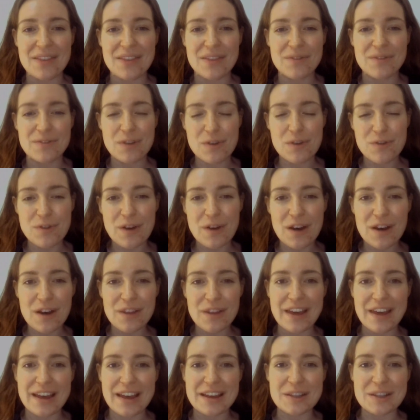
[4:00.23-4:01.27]
the
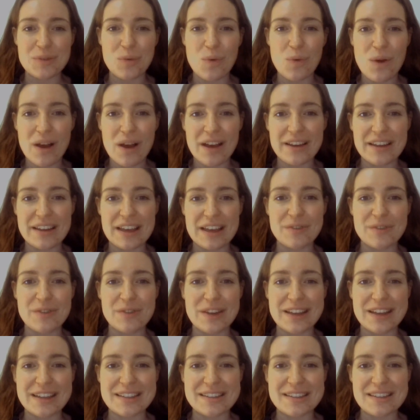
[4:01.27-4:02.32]
Father is working for
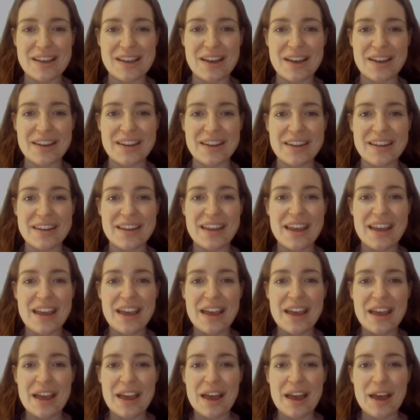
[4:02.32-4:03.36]
his Son,
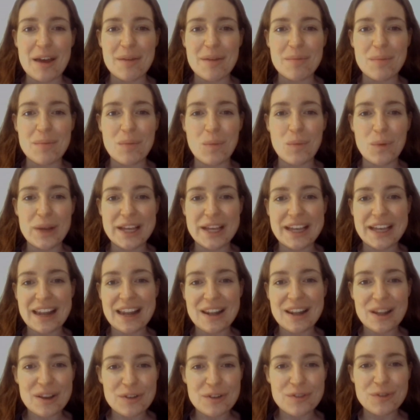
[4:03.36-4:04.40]
um, we
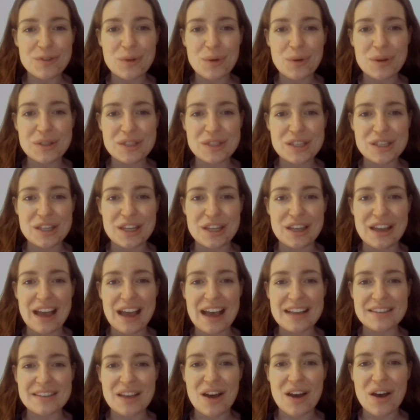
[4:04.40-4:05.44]
can look forward to
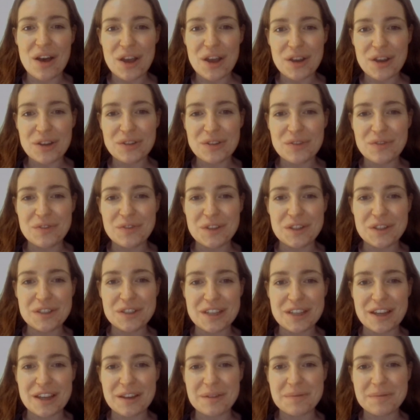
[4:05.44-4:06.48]
as our own
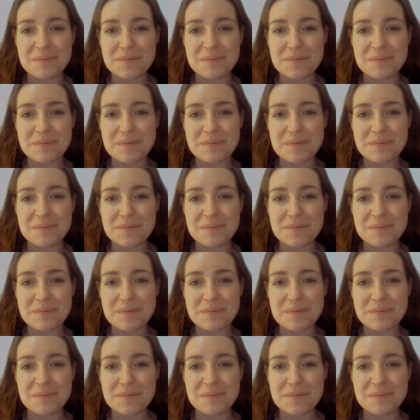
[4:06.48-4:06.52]
future.